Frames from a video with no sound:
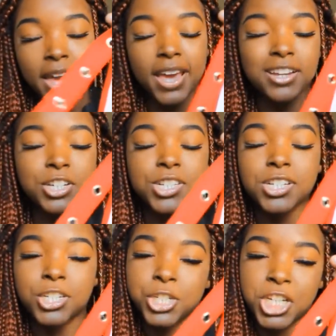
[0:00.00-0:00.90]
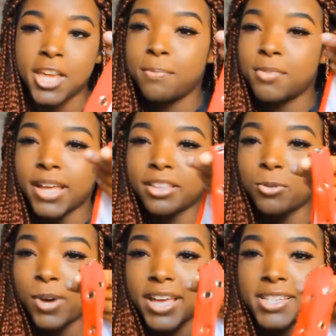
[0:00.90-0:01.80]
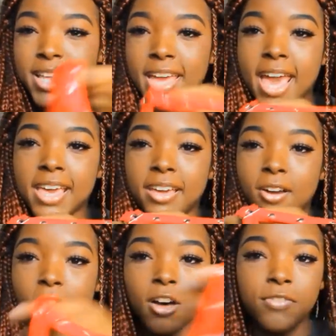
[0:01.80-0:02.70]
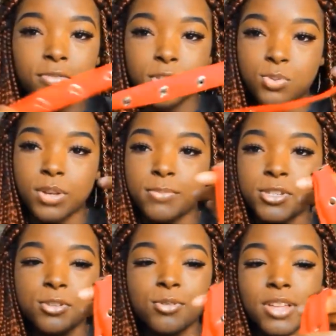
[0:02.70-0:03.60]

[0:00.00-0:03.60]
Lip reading: and it just looks cheap, like the way it's like hanging off of the swimsuit.